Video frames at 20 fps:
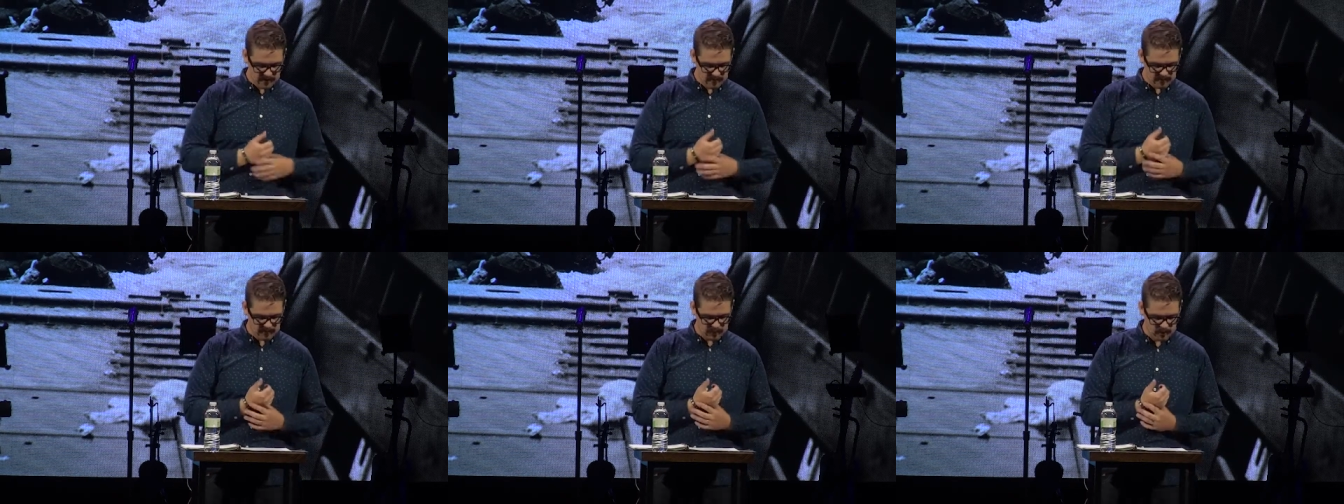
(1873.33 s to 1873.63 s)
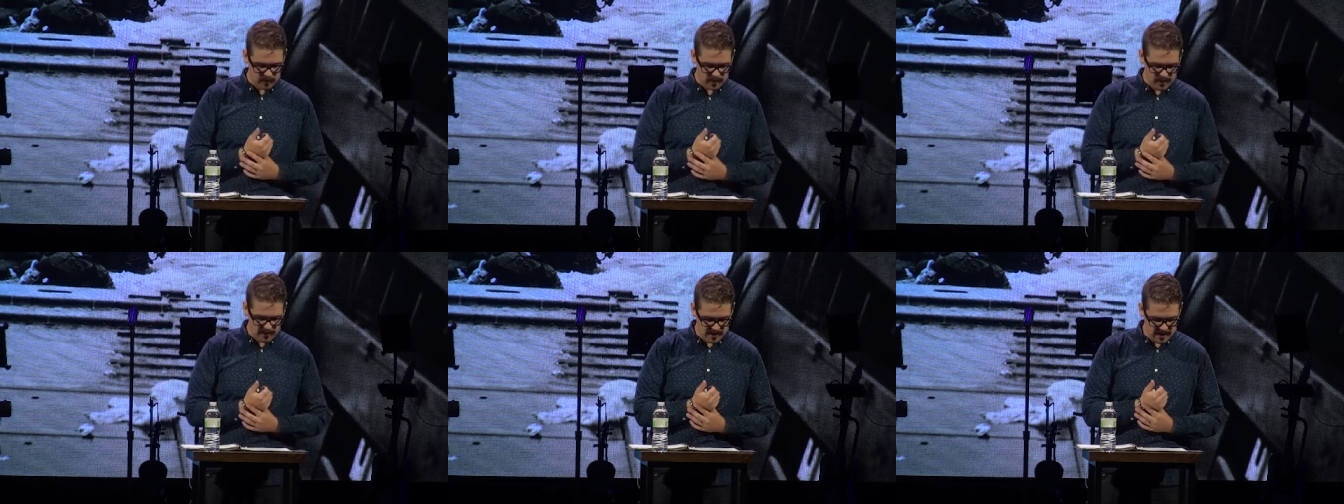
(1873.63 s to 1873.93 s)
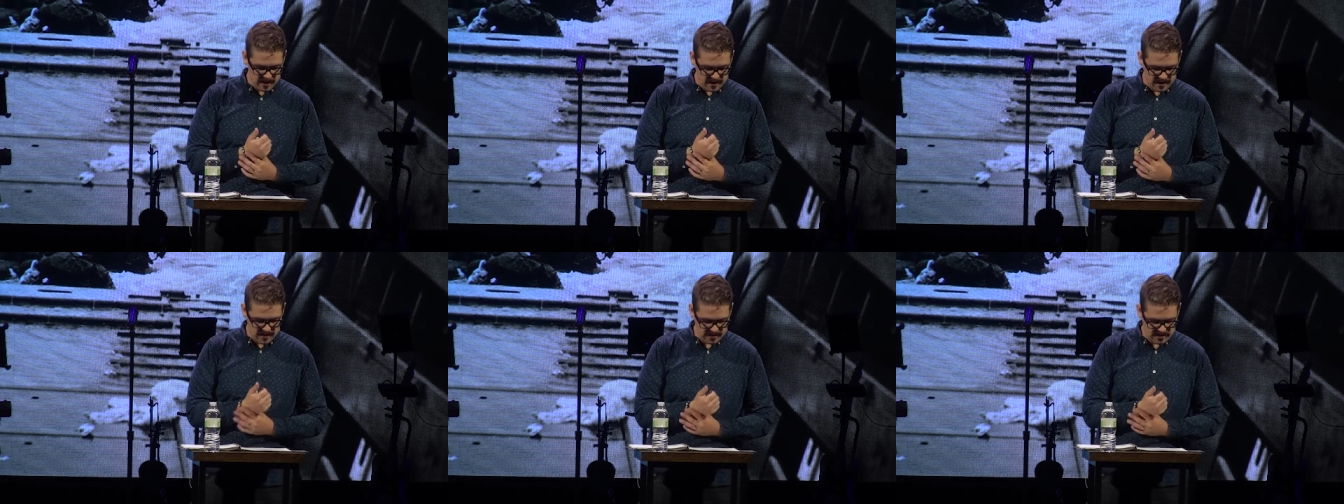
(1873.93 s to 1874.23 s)
for
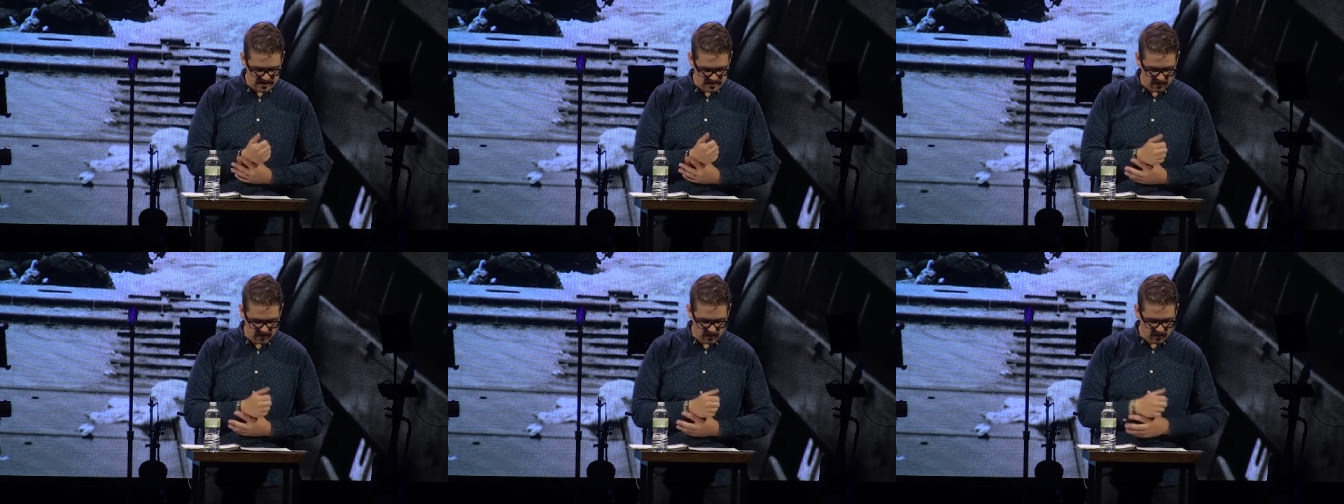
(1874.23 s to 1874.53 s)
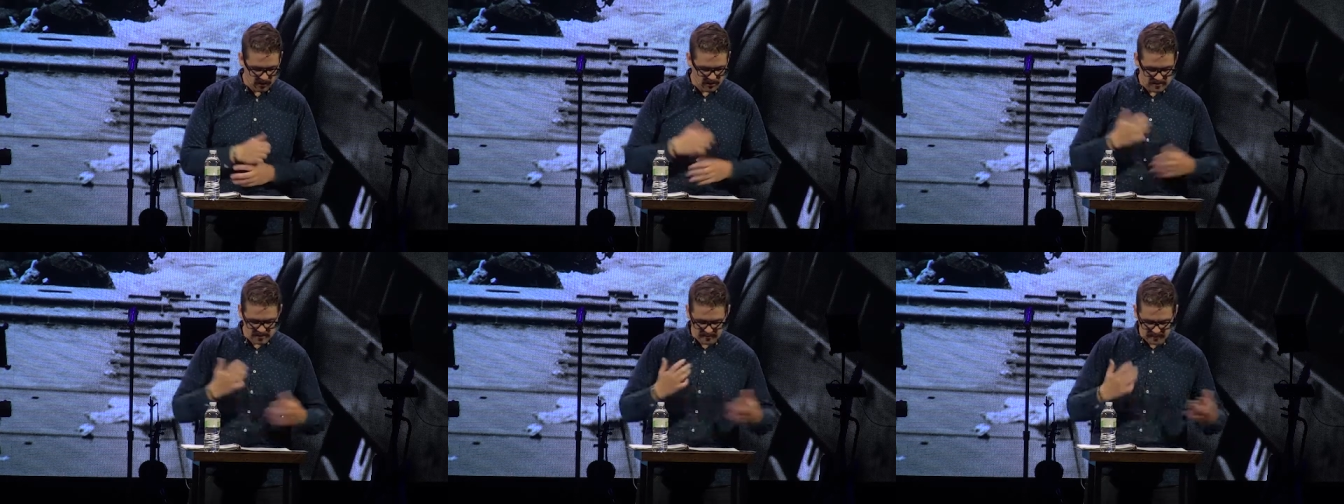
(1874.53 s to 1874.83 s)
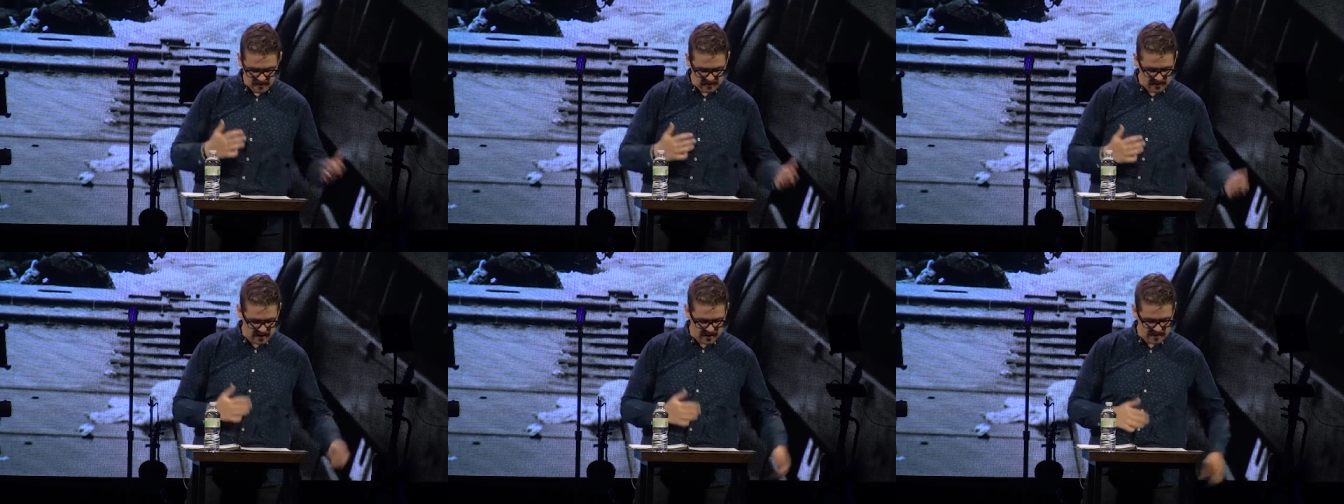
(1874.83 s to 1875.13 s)
women. And so
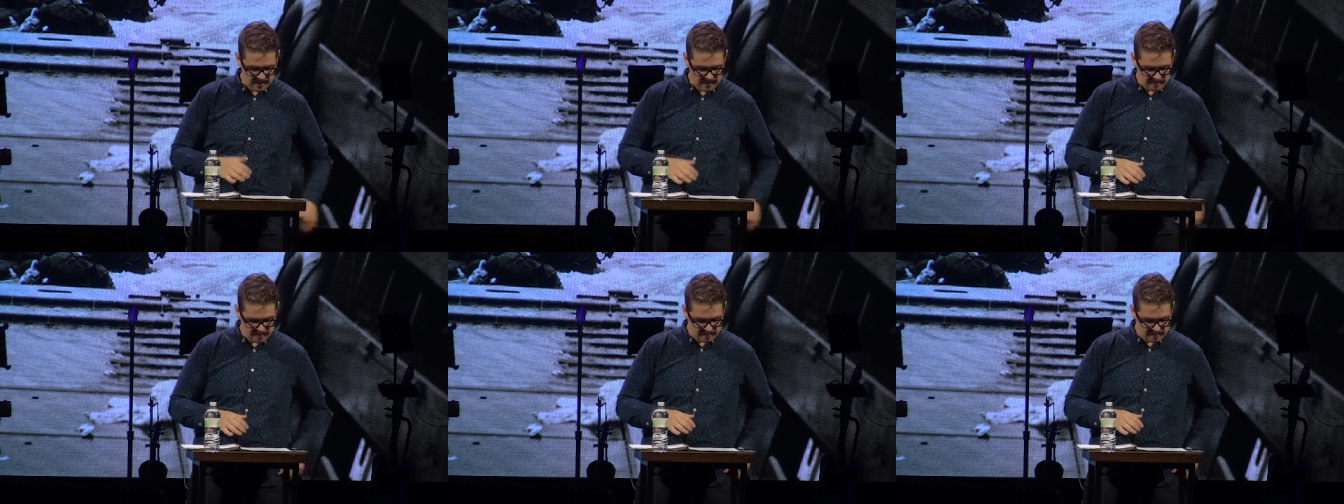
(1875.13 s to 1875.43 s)
ultimately,